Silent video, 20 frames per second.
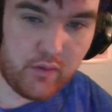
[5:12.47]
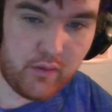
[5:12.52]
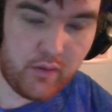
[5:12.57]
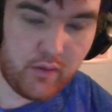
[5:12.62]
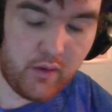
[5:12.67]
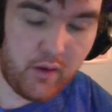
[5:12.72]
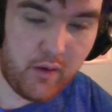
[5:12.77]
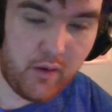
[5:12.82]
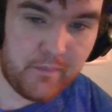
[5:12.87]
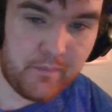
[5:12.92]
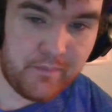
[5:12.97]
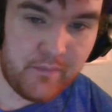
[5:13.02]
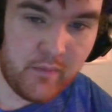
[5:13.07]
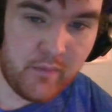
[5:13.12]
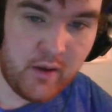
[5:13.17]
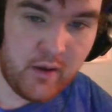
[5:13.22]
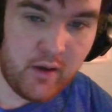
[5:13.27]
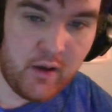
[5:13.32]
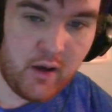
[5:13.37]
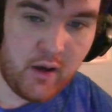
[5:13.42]
So,
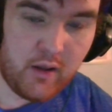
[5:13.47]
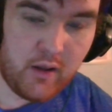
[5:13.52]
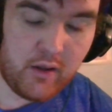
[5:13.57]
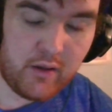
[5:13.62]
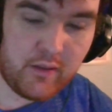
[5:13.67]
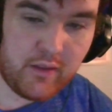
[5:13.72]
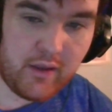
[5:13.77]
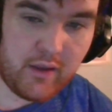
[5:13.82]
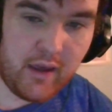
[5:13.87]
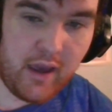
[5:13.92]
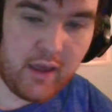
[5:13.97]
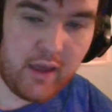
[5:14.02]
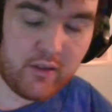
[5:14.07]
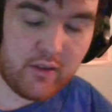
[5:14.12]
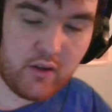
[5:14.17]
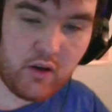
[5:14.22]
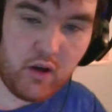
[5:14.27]
I'll link the casting